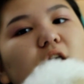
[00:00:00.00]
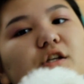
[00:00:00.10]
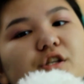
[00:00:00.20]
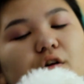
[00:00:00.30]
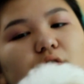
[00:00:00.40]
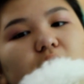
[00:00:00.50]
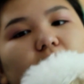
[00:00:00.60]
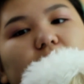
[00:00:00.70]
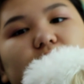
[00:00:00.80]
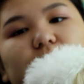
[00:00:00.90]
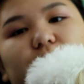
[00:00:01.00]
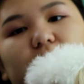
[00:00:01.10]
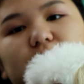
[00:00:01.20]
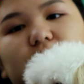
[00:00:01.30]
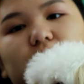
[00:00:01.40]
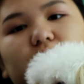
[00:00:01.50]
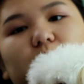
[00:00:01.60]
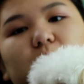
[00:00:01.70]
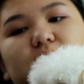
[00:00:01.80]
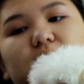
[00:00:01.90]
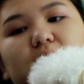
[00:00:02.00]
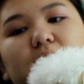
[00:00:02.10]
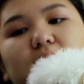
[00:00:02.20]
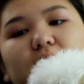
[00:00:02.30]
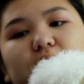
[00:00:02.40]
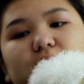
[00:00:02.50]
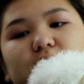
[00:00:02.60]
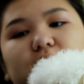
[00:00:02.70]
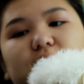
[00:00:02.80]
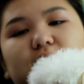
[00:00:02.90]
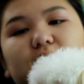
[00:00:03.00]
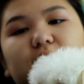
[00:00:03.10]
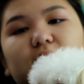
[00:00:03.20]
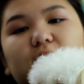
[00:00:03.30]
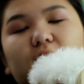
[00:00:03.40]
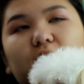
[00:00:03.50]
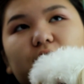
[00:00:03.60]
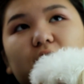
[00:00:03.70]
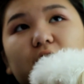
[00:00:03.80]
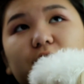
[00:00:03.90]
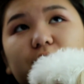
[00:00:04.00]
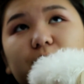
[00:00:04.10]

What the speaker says: She only has friends that are humans. And she just gives a lot of love.